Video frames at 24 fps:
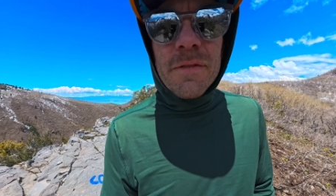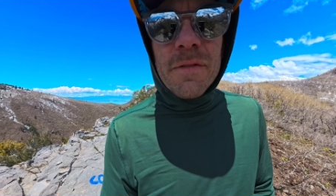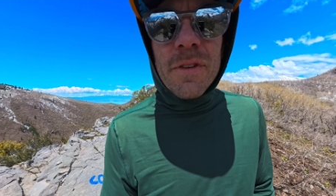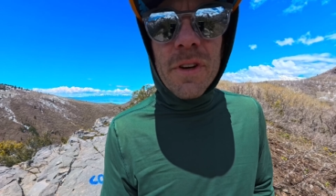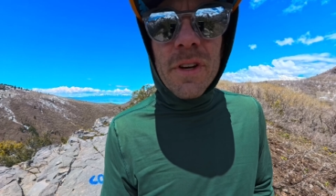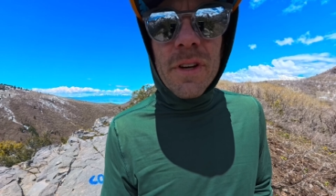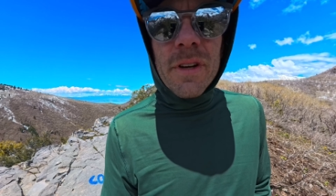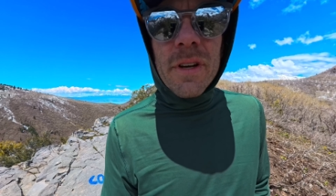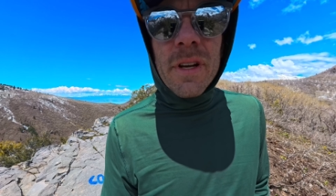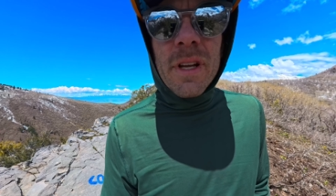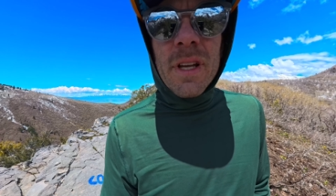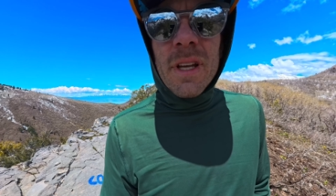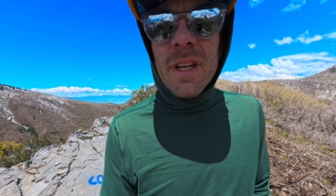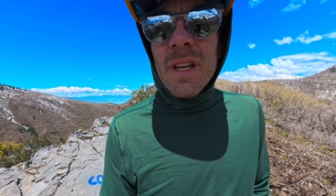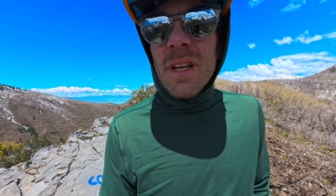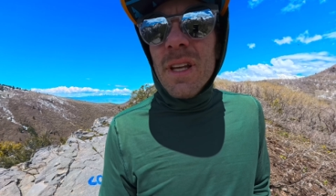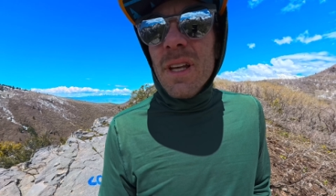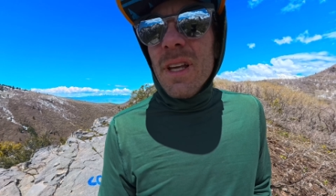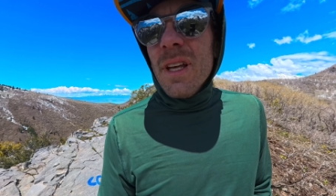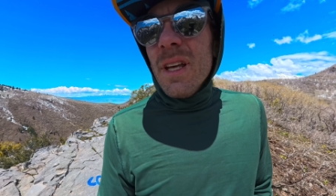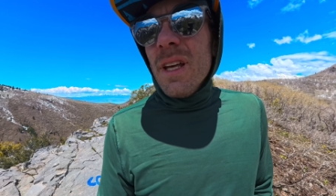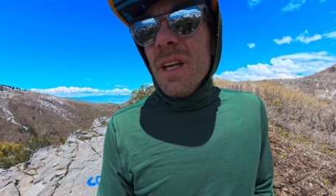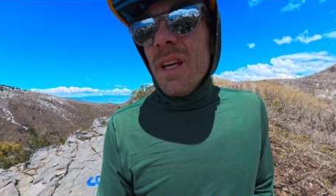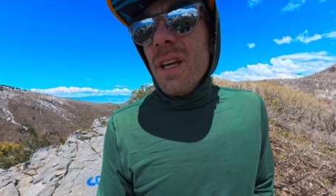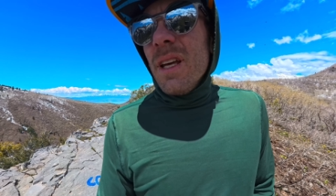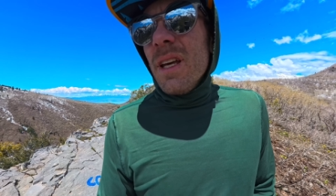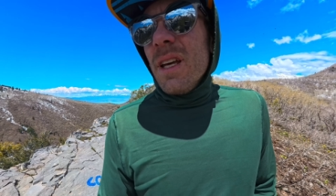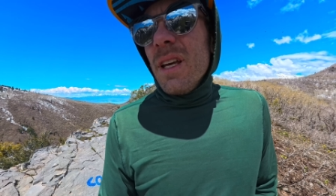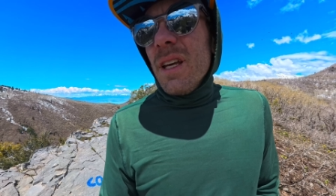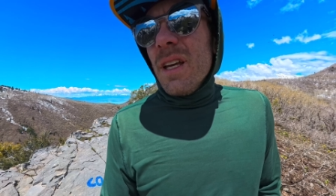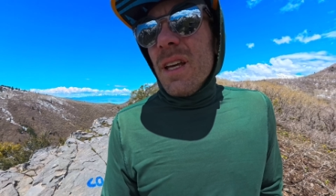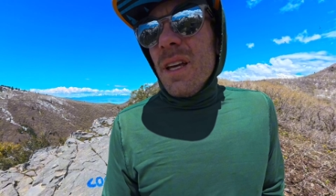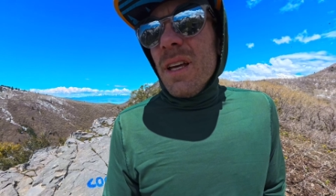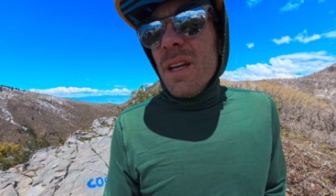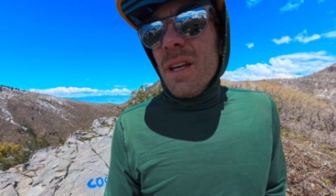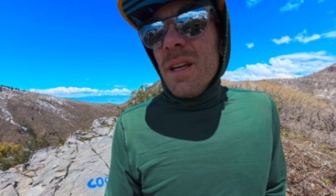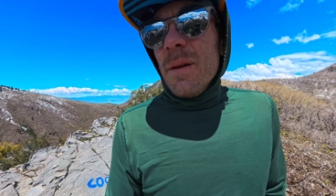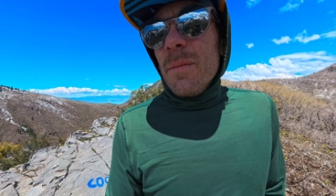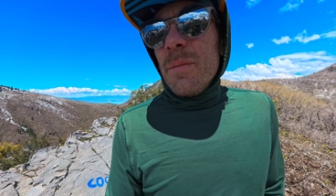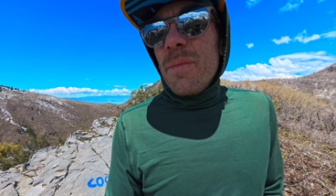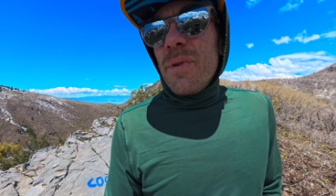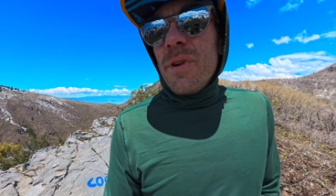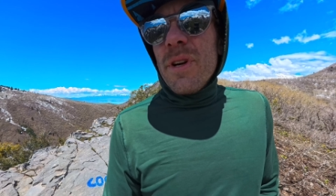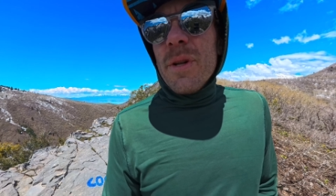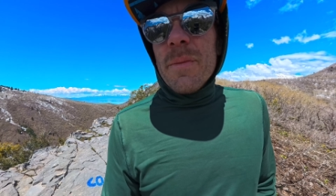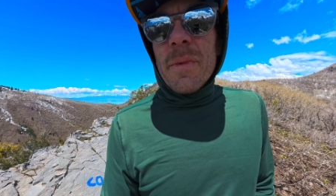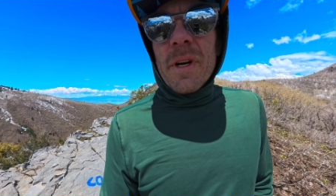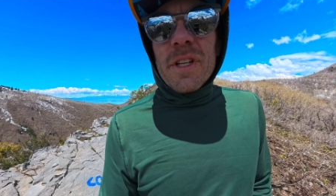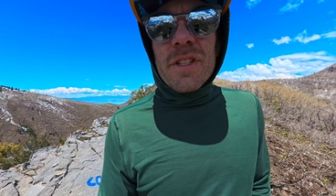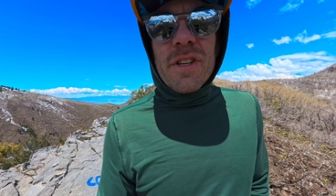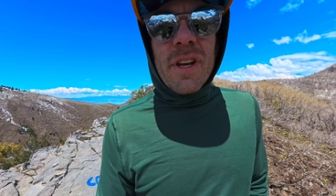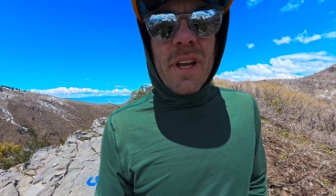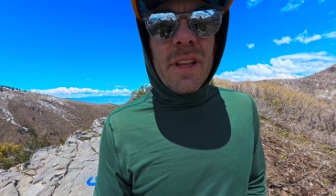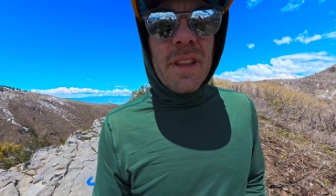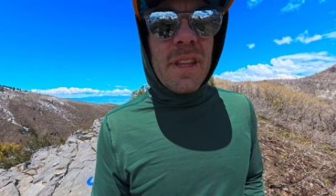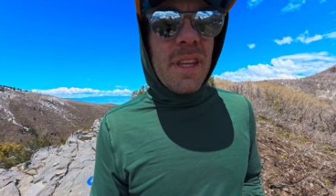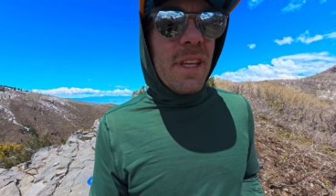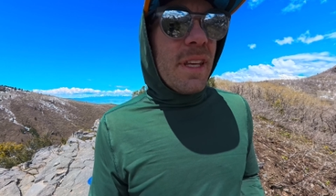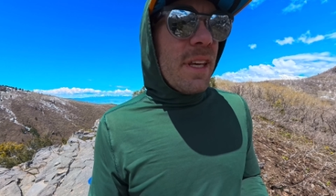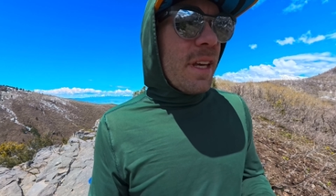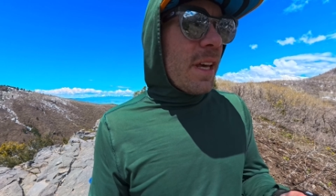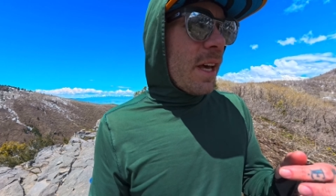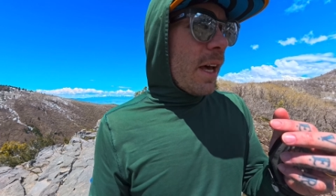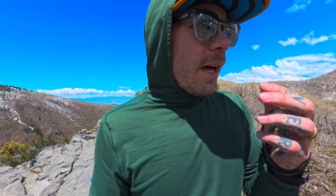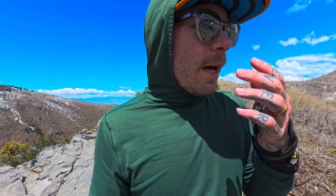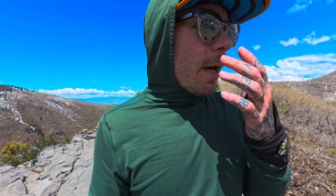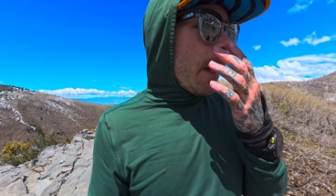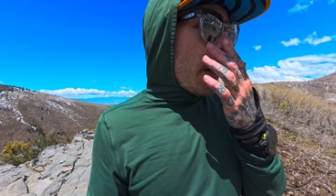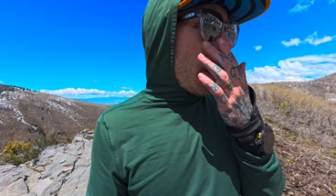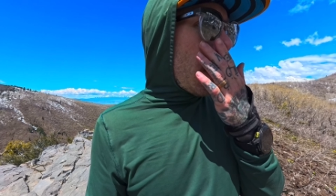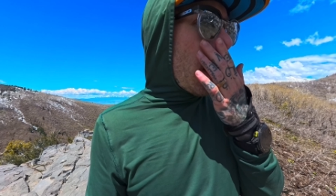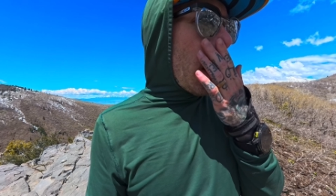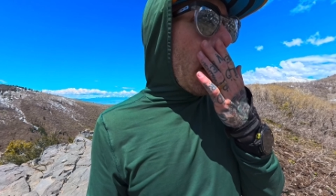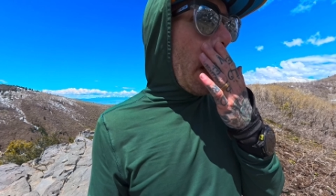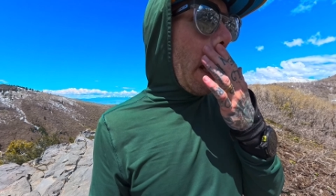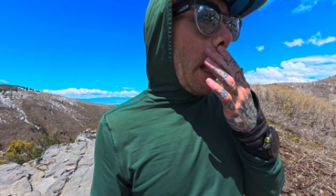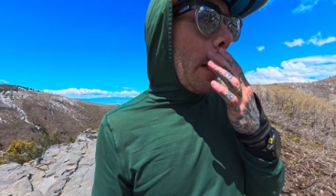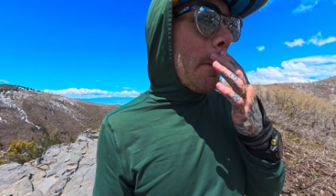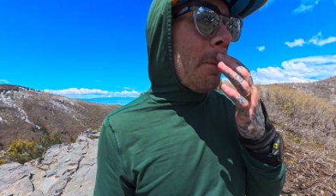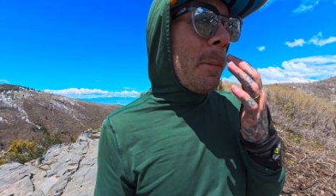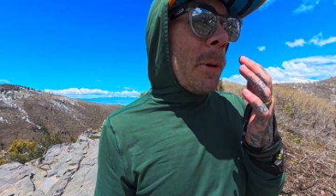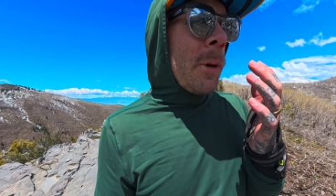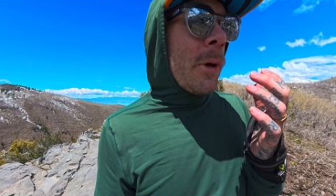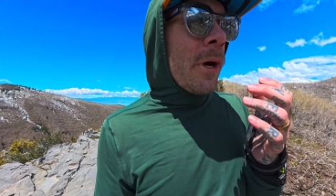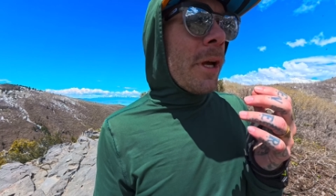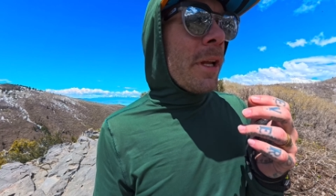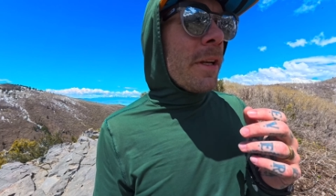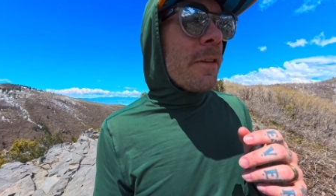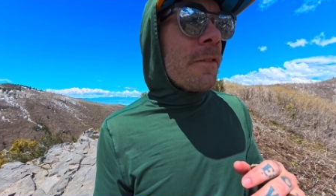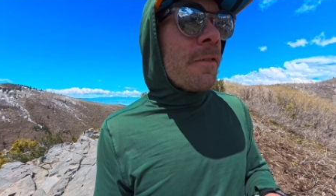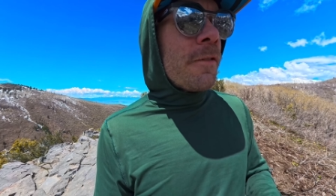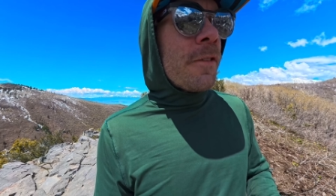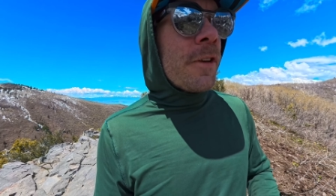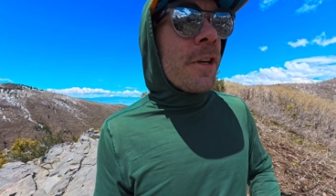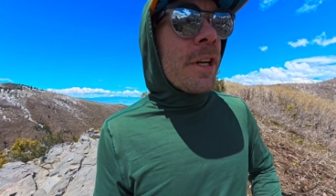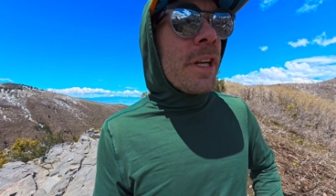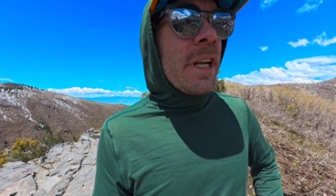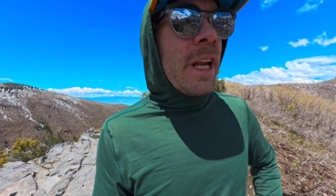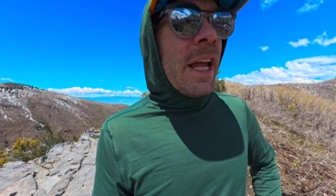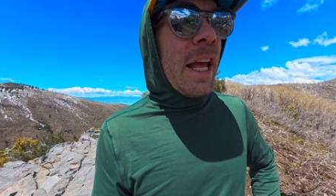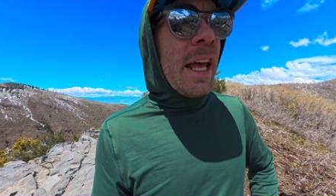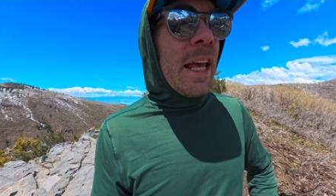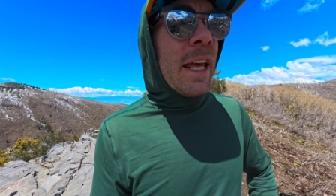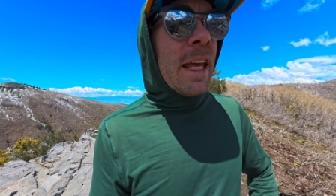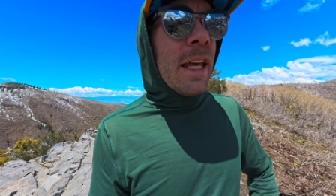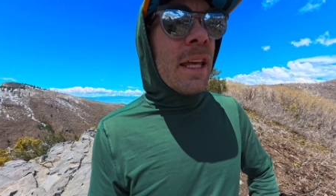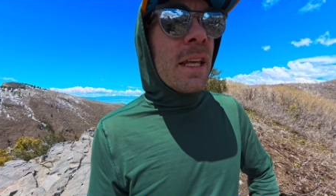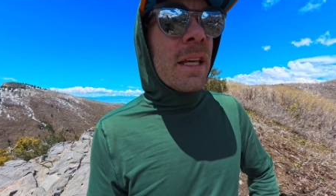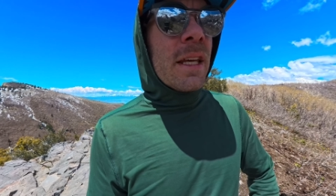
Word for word: of vert. Pretty much at the uh, high point for today.